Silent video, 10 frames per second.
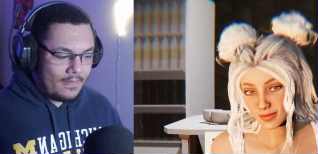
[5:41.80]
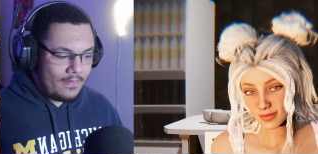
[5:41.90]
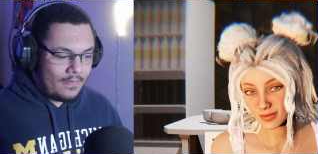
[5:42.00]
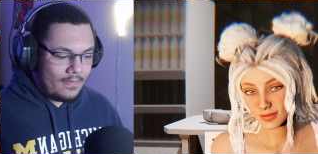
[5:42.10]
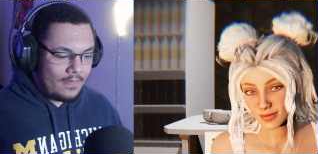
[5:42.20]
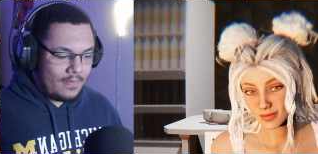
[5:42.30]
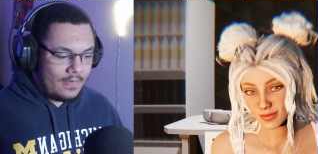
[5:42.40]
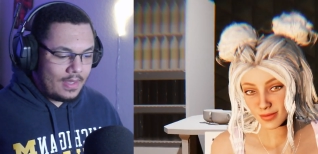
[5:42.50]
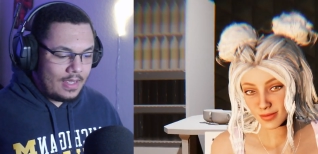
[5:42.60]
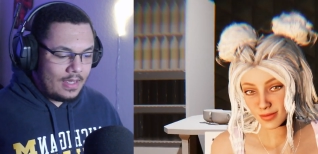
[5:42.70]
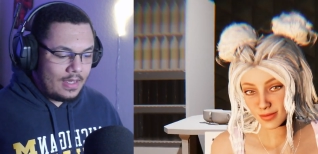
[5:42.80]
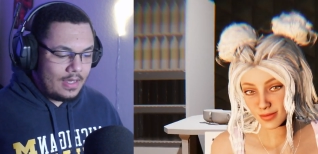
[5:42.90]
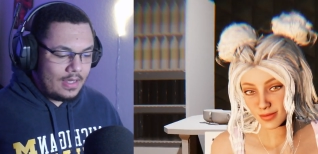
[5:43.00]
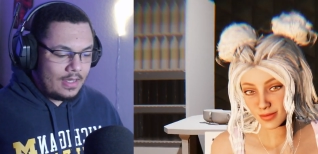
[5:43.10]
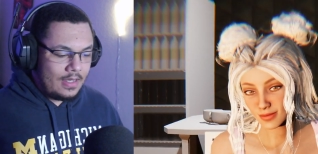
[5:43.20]

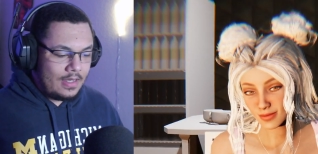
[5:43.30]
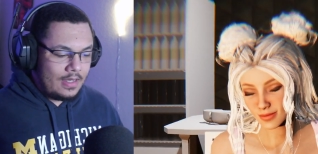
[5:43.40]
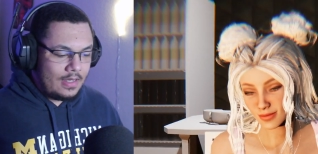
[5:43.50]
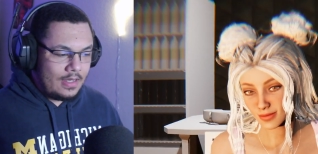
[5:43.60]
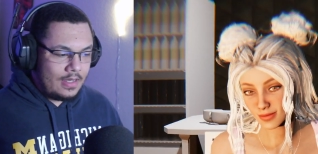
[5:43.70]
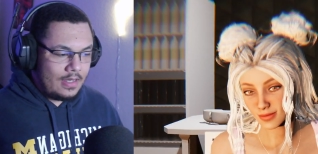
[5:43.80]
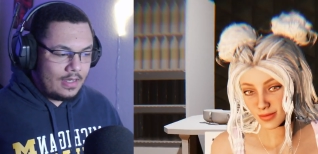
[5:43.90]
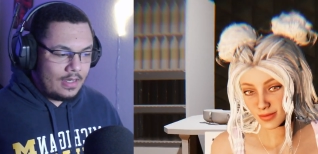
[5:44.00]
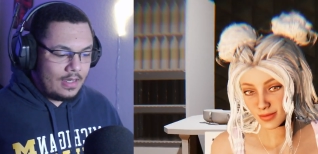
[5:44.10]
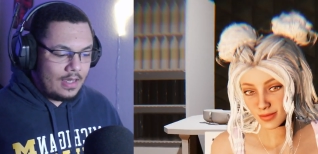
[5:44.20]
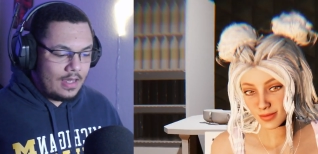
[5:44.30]
(silence)